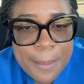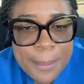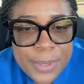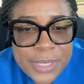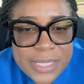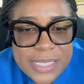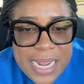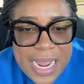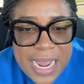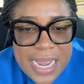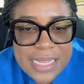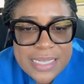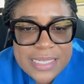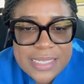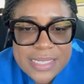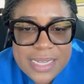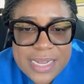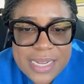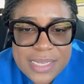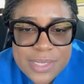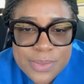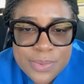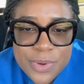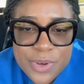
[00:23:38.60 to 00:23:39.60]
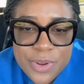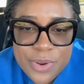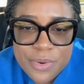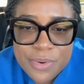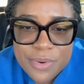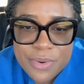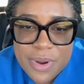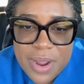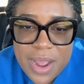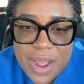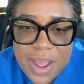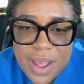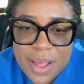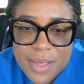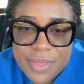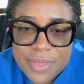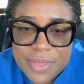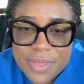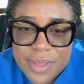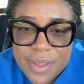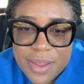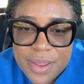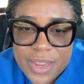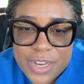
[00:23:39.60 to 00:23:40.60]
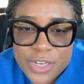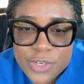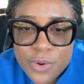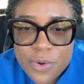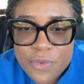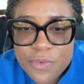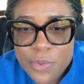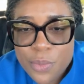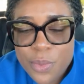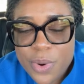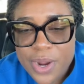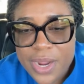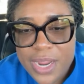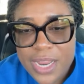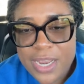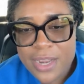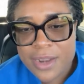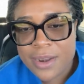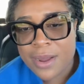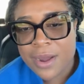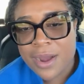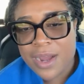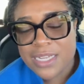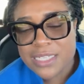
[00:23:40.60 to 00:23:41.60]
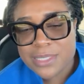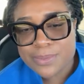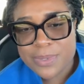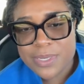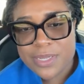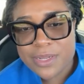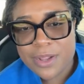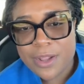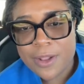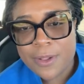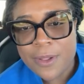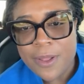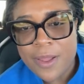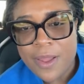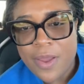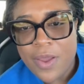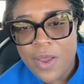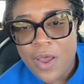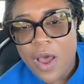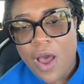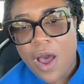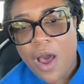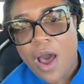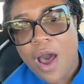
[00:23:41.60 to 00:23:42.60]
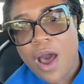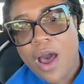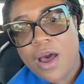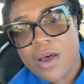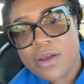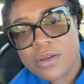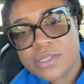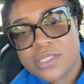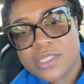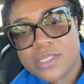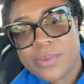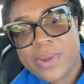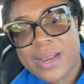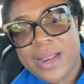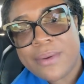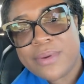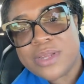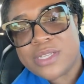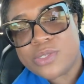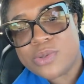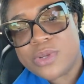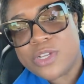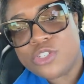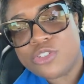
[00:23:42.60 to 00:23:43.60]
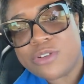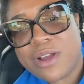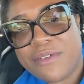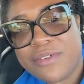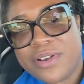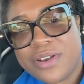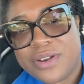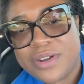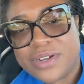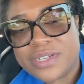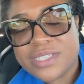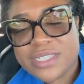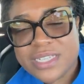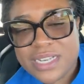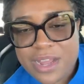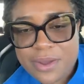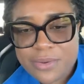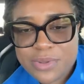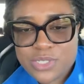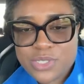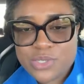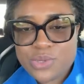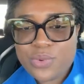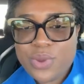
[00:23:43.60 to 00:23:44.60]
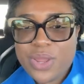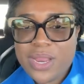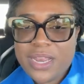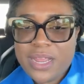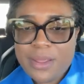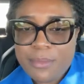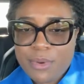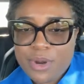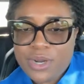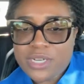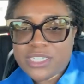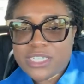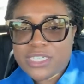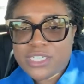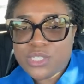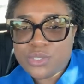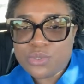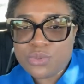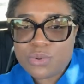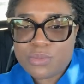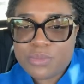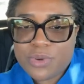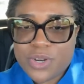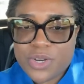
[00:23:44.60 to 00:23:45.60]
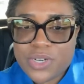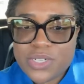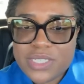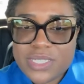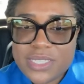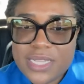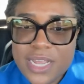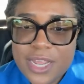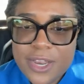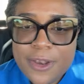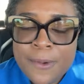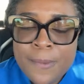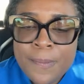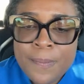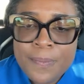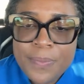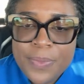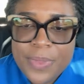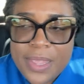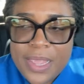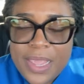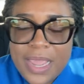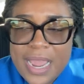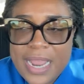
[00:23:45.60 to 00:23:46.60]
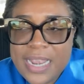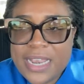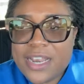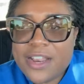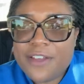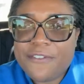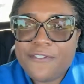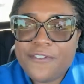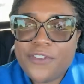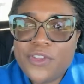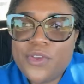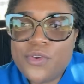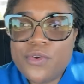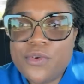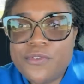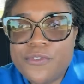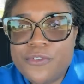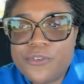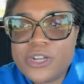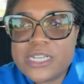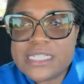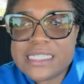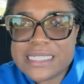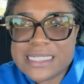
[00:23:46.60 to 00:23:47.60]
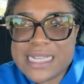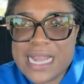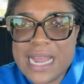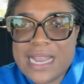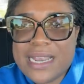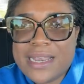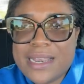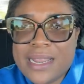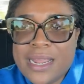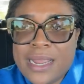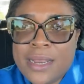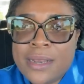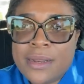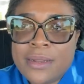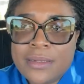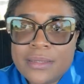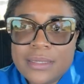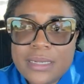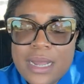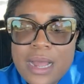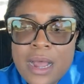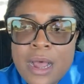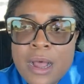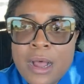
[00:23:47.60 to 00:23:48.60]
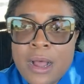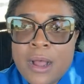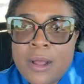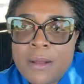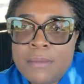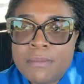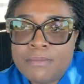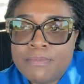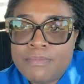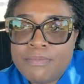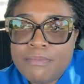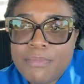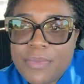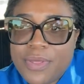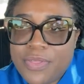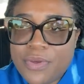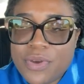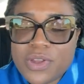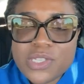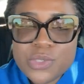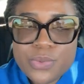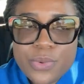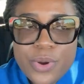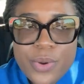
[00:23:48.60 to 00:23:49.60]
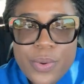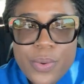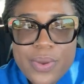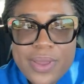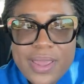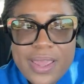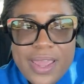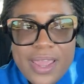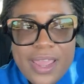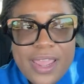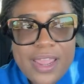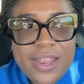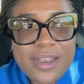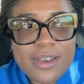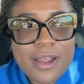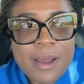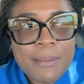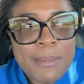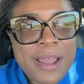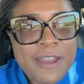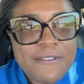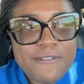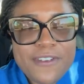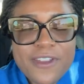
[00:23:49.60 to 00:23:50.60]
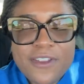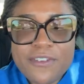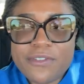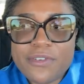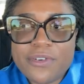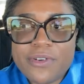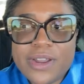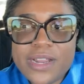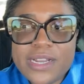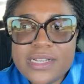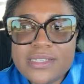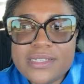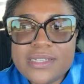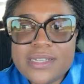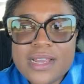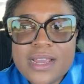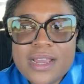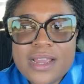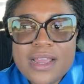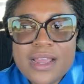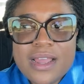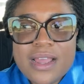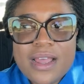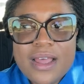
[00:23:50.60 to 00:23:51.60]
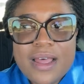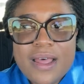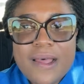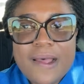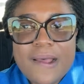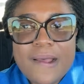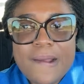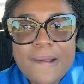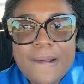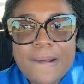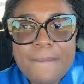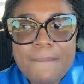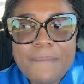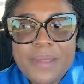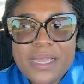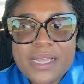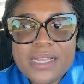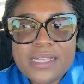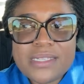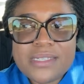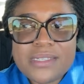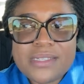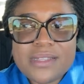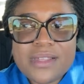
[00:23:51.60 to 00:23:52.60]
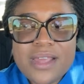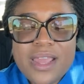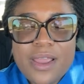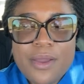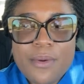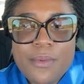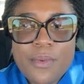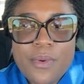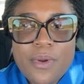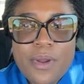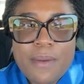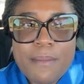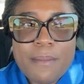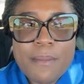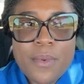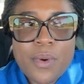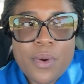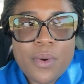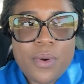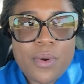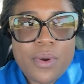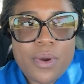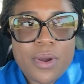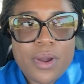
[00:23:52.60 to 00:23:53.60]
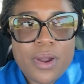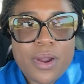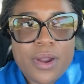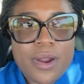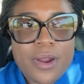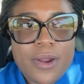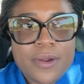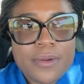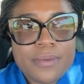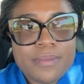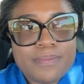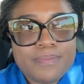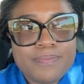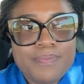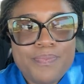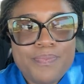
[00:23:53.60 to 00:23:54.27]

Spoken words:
Pretty Eyes says, would you rather it overworking in a hospital? Oh, so when I was doing travel nursing, I was doing emergency room nursing. I did a few freestanding, but those were okay. Not my favorite, because they were more,